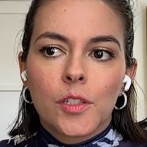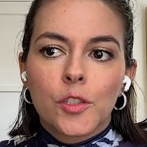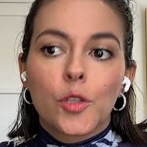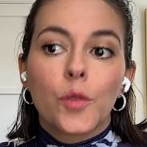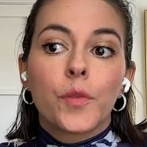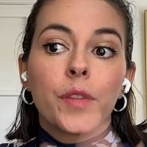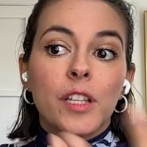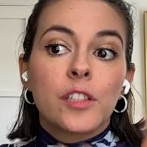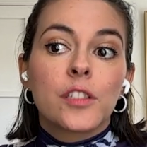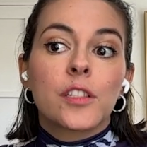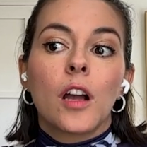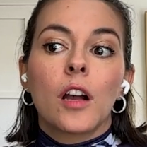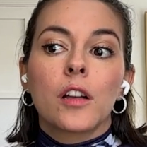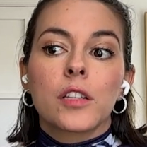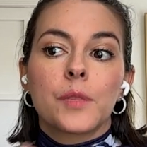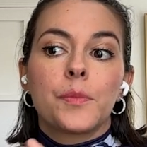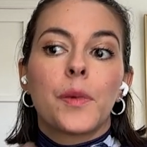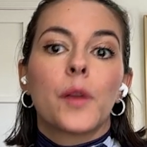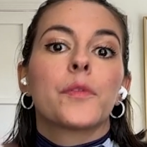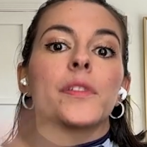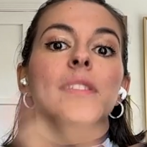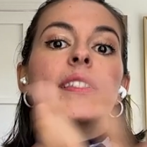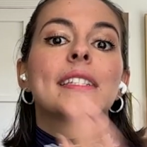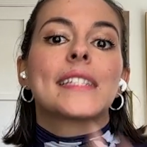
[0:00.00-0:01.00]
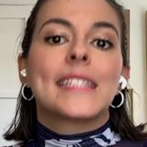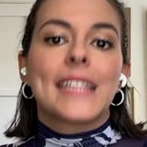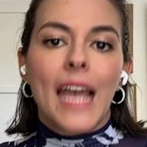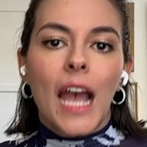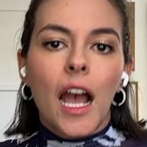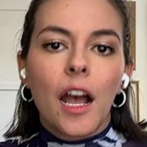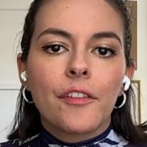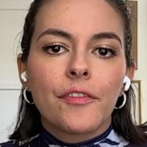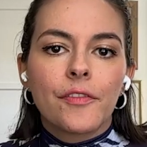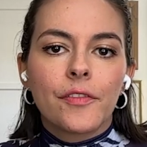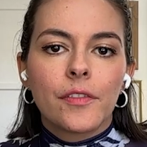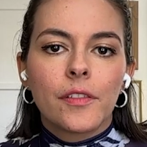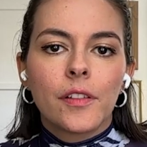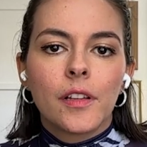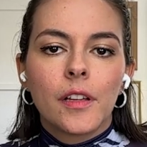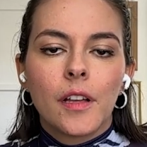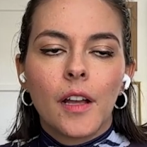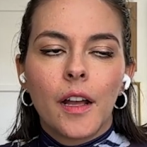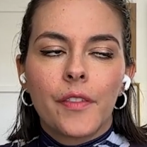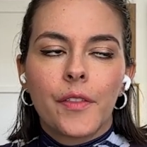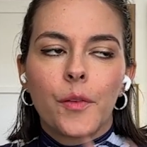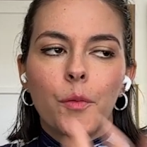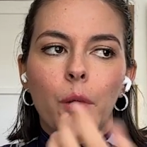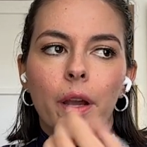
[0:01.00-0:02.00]
So it talks about the staff
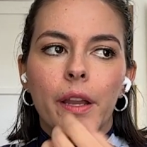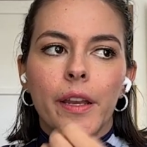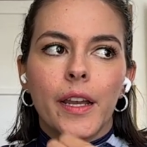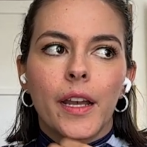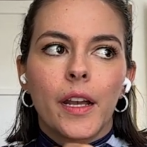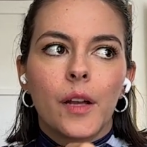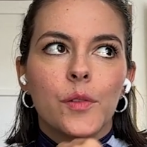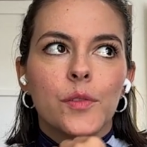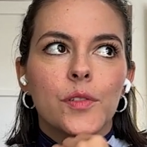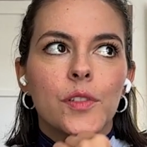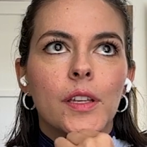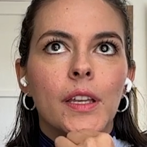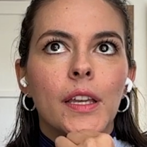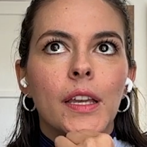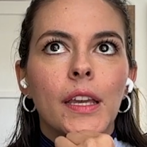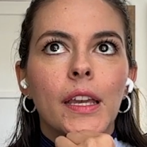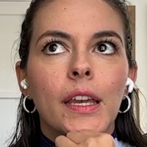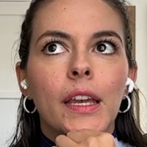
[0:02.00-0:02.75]
at the White House.